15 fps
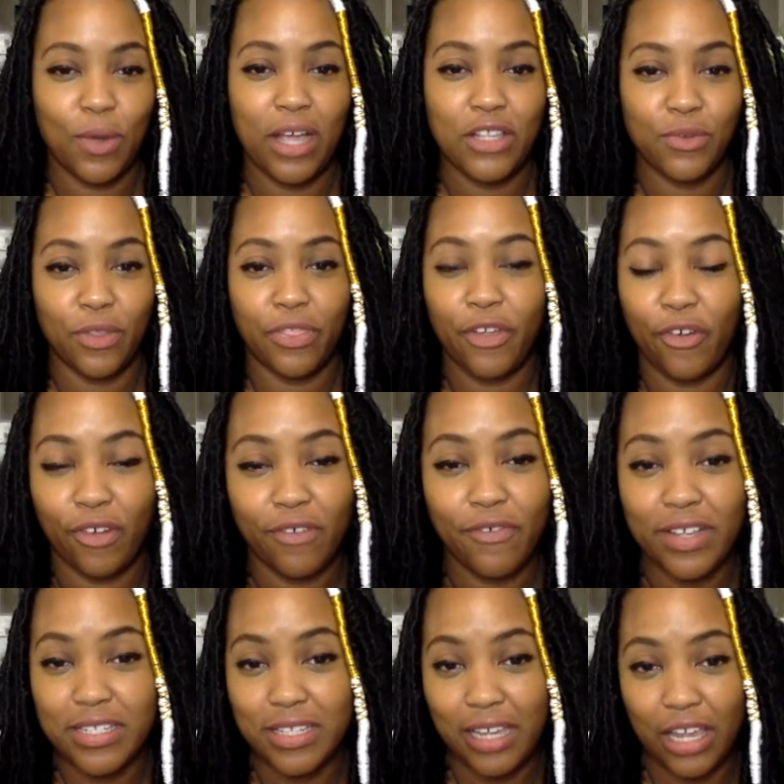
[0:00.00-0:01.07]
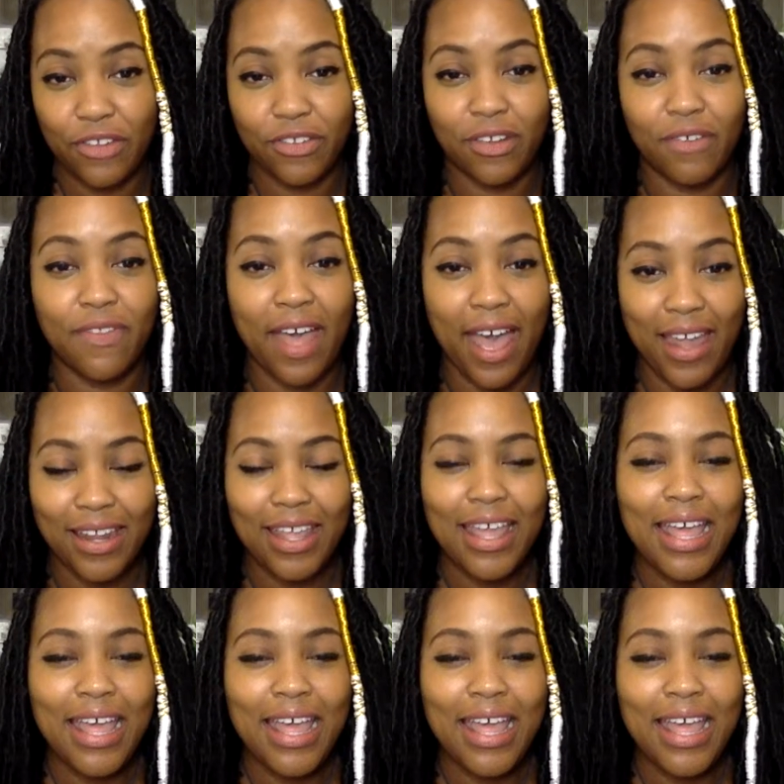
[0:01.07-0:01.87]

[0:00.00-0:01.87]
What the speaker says: I do a thorough investigation of that.